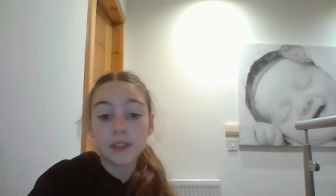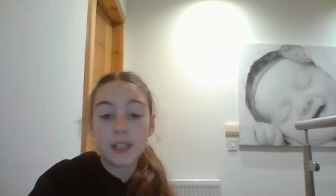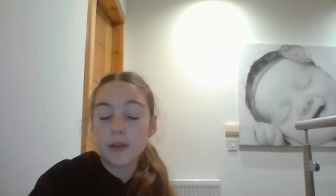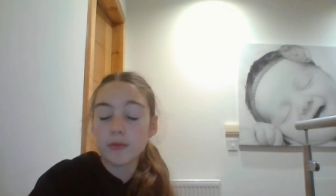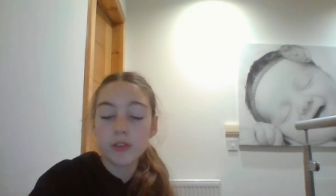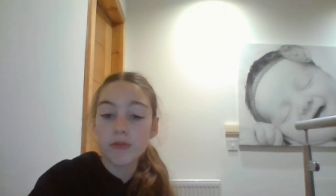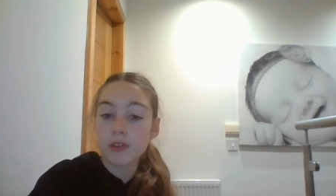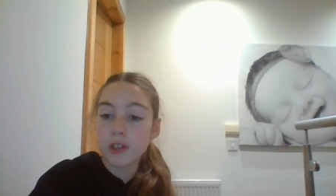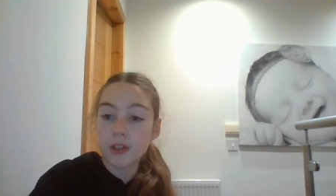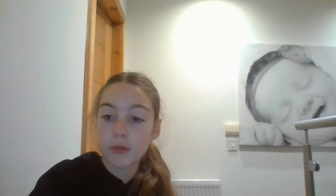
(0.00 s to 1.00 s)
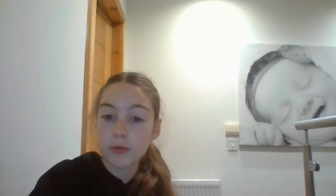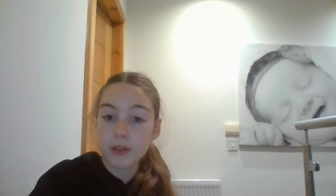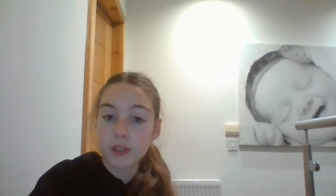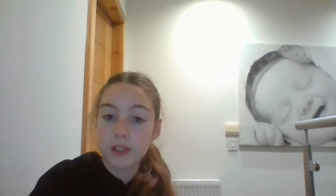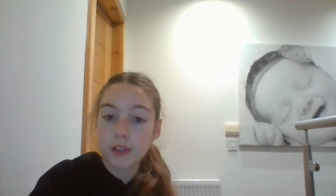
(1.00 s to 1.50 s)
See, I'm just very
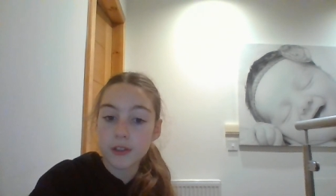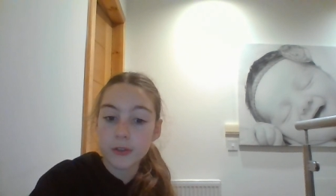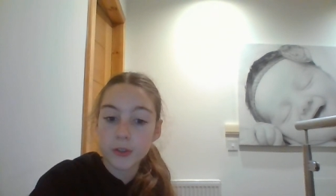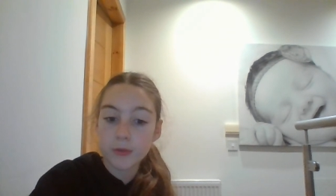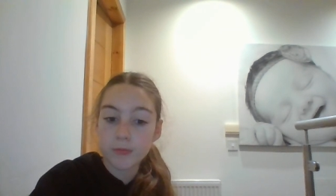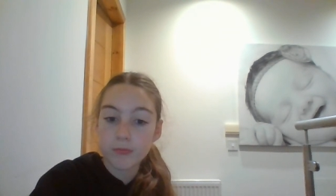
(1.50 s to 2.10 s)
OCDs,